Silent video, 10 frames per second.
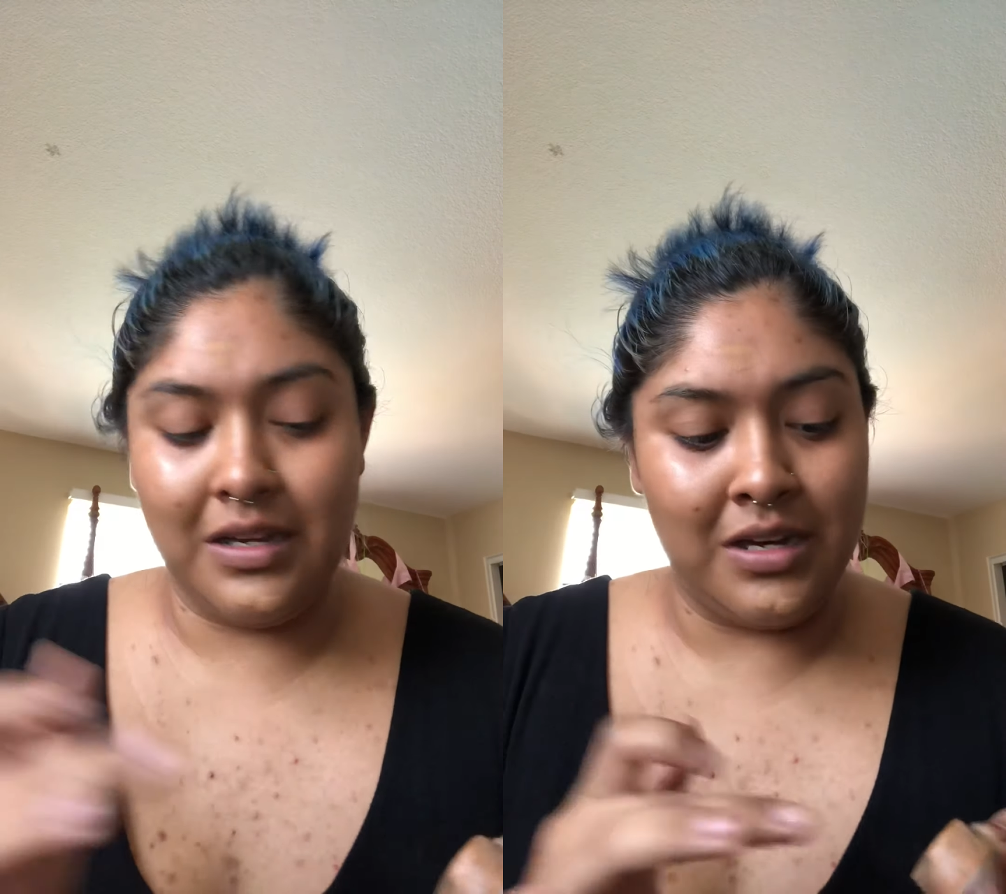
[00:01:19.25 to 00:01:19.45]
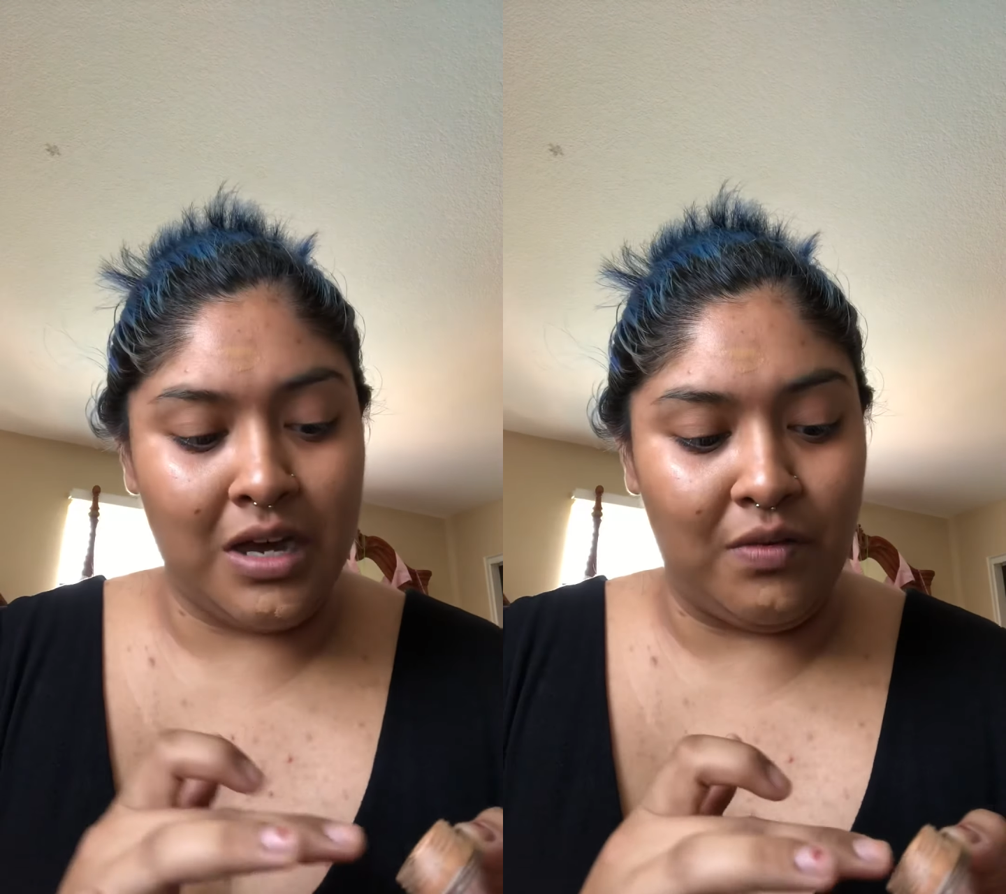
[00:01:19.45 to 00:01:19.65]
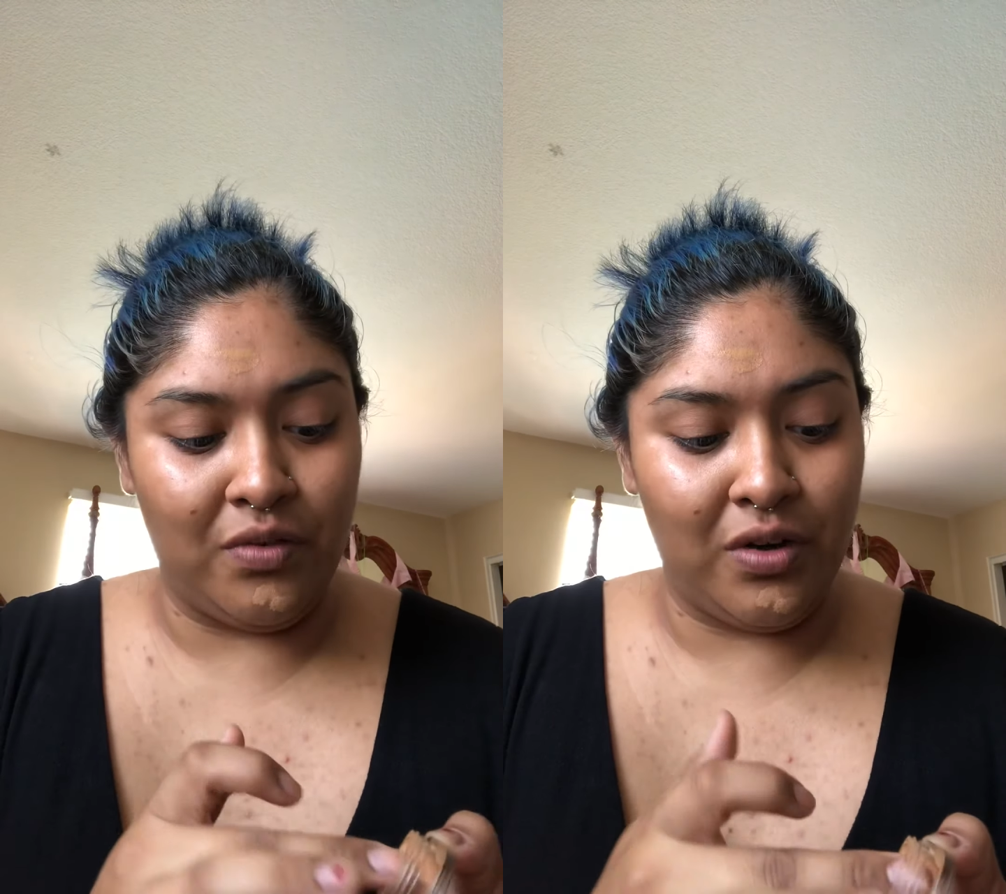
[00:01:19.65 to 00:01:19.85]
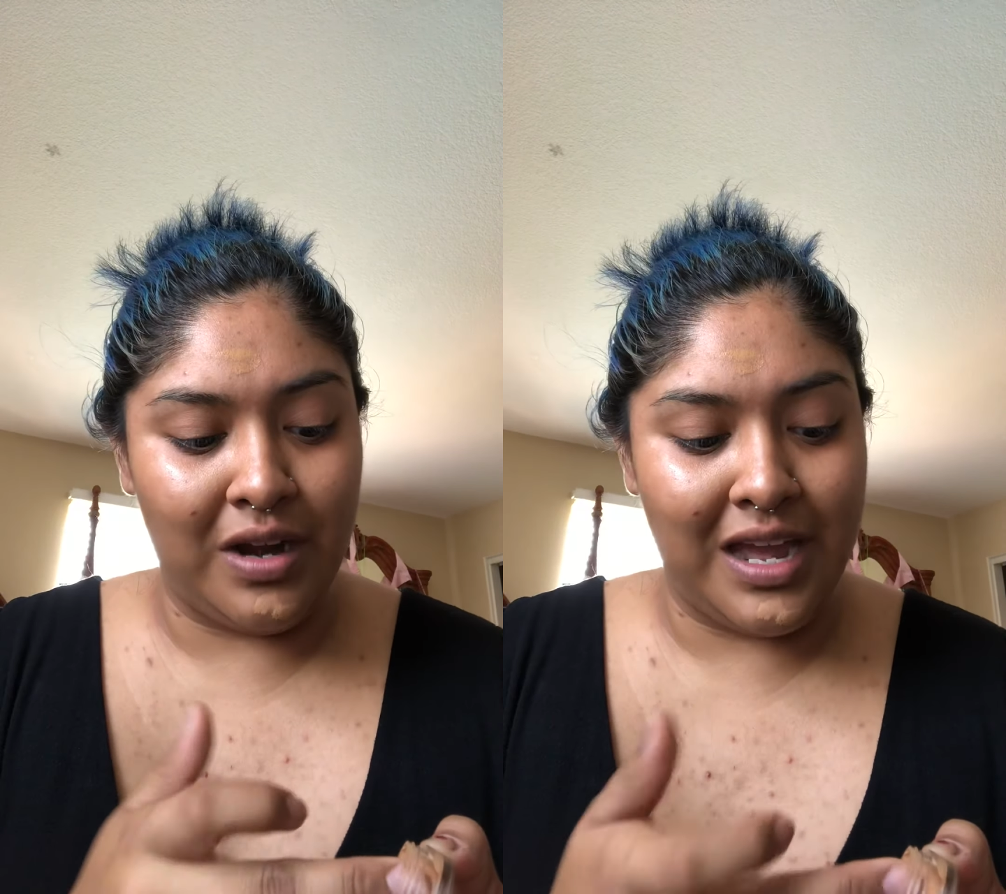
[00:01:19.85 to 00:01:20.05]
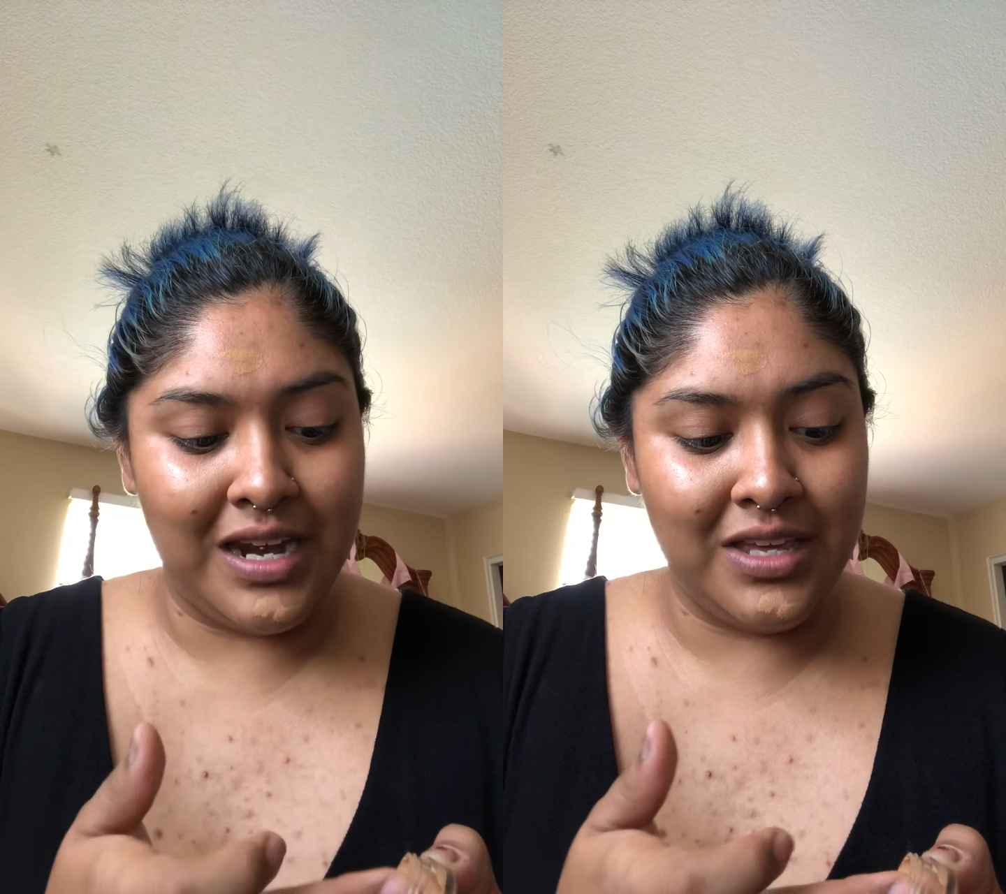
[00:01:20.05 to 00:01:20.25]
cover
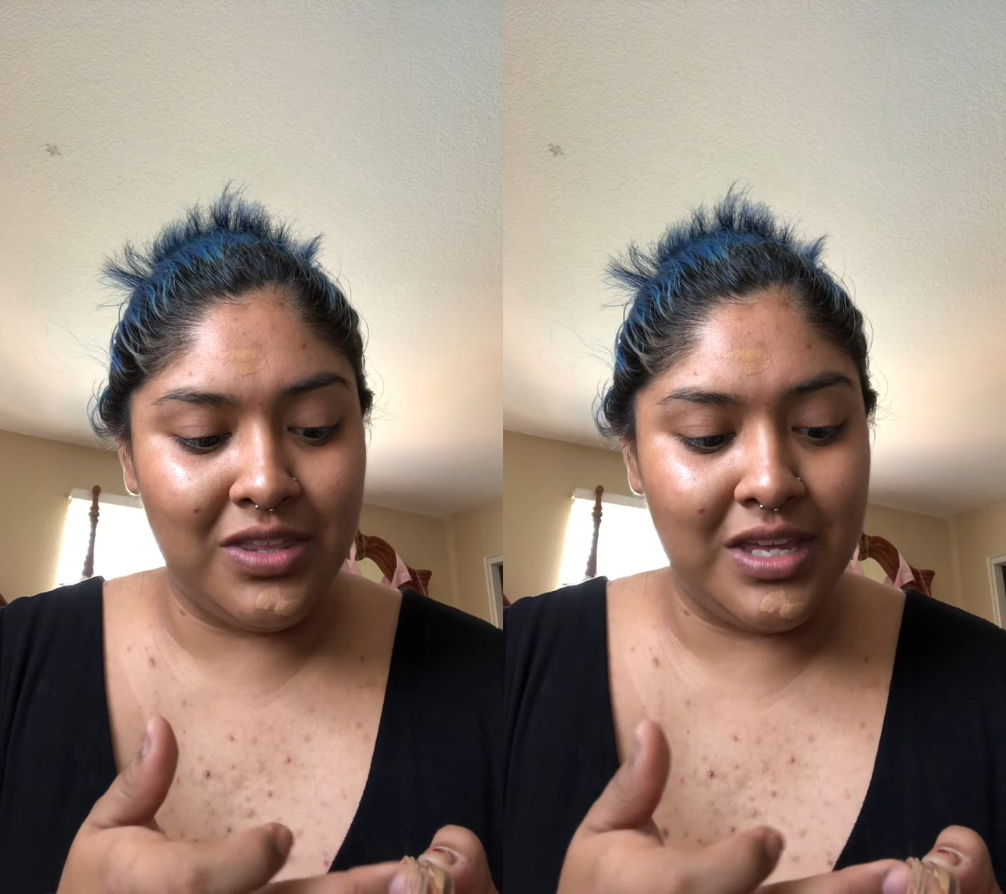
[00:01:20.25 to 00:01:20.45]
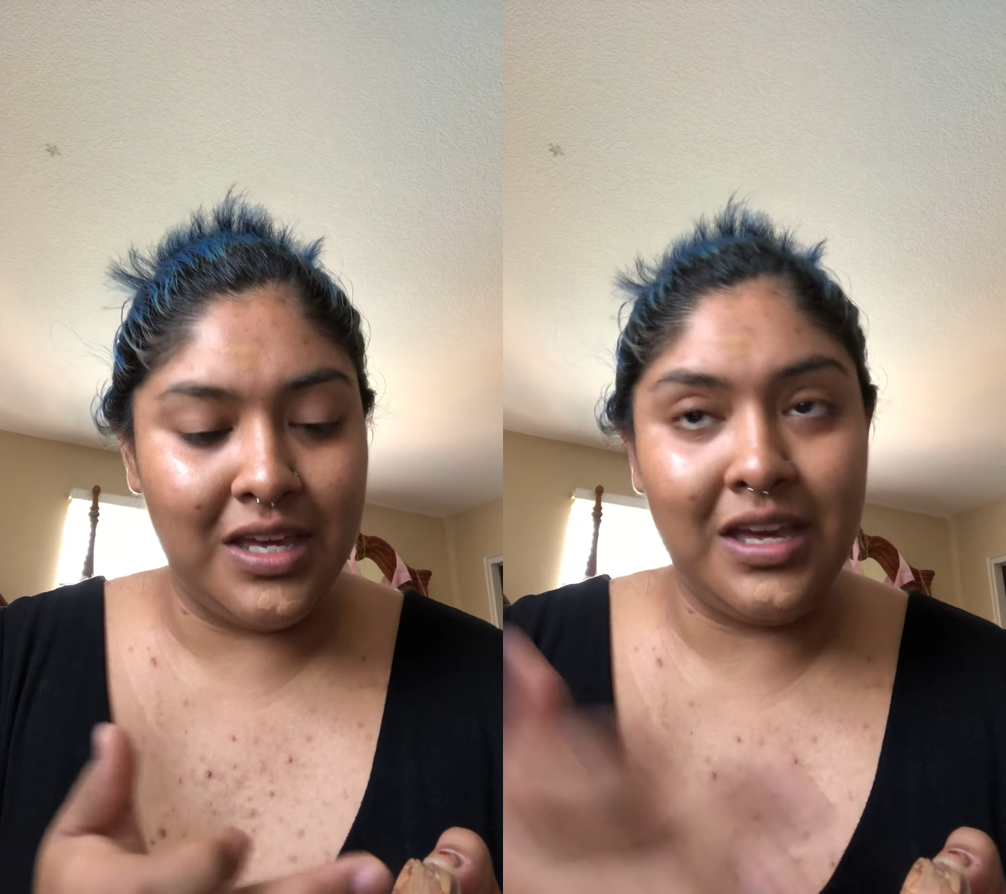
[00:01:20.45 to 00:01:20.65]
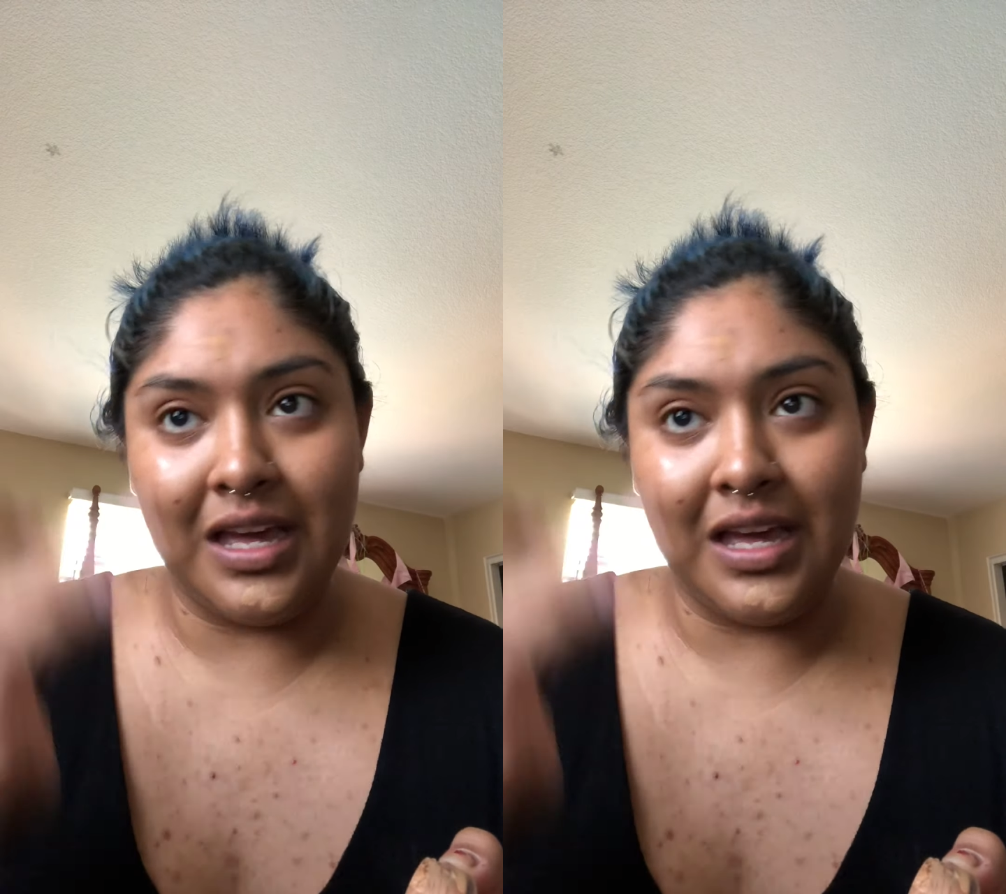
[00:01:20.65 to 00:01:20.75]
anything.